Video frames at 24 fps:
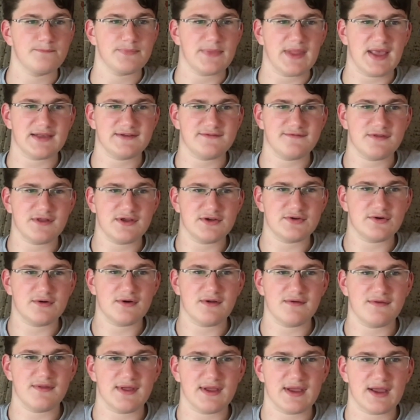As for the attorney
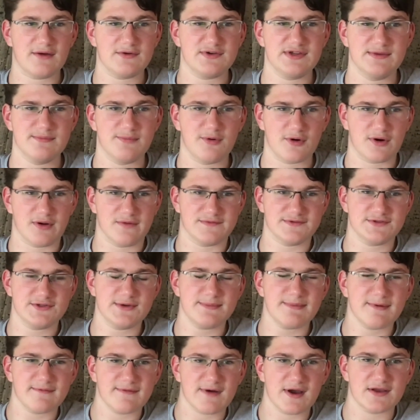of the County Board of
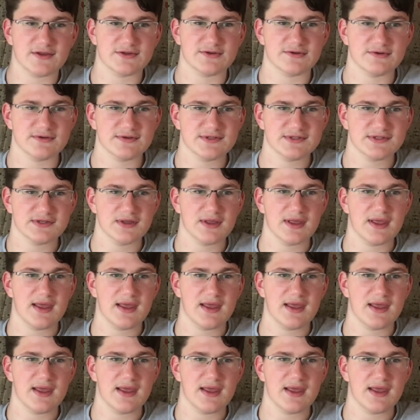Supervisors,